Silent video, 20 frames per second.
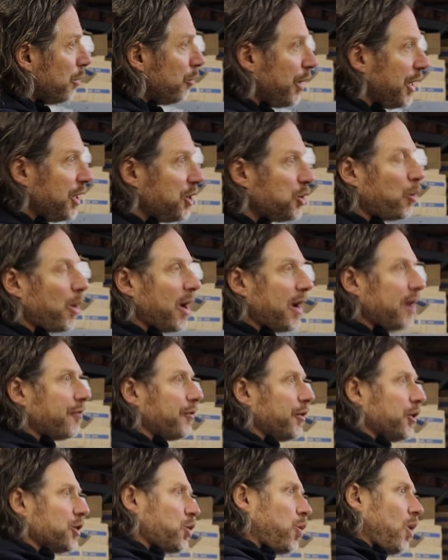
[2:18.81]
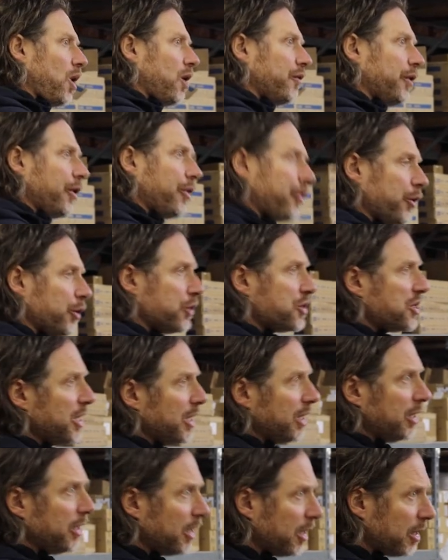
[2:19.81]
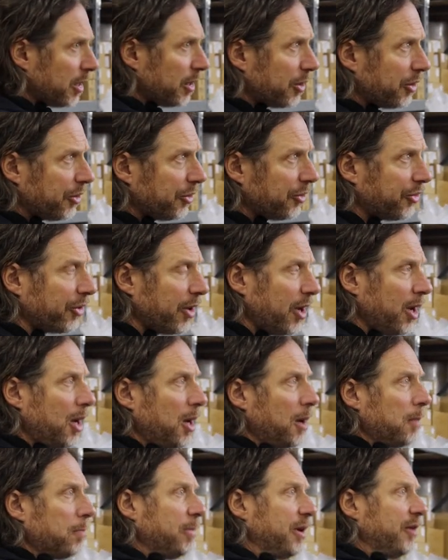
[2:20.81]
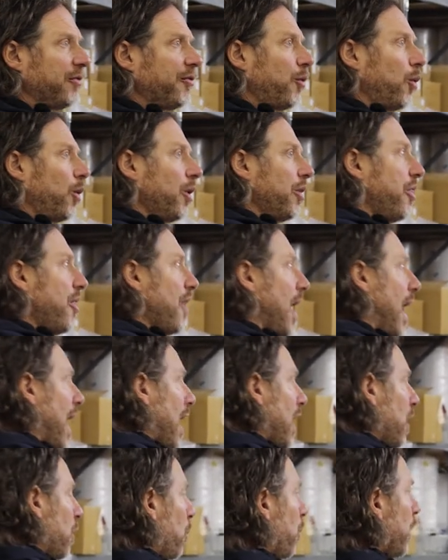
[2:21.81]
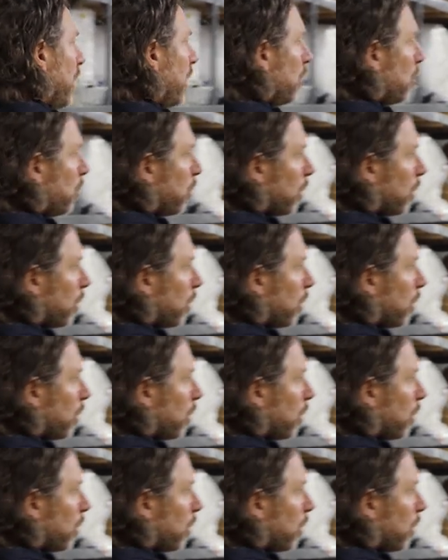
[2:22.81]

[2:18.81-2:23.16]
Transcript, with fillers: in Ridgeway for 12 or 13 years. Before that, we